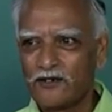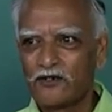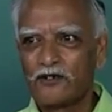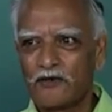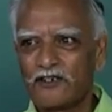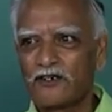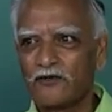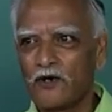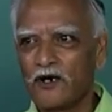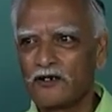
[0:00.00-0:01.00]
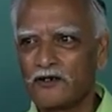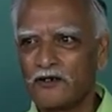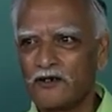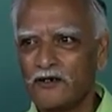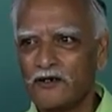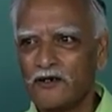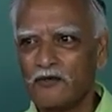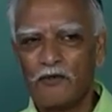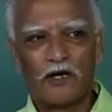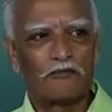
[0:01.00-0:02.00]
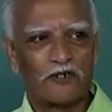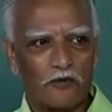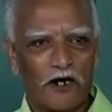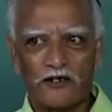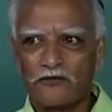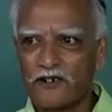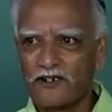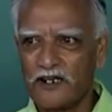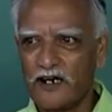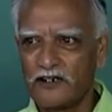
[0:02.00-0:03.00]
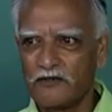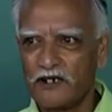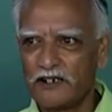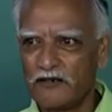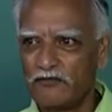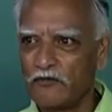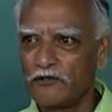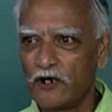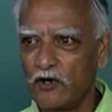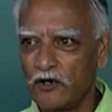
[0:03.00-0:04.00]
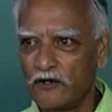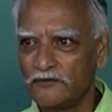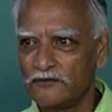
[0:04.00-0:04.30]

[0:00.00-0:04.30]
So the Western world becomes a world of Christianity by then, from then on.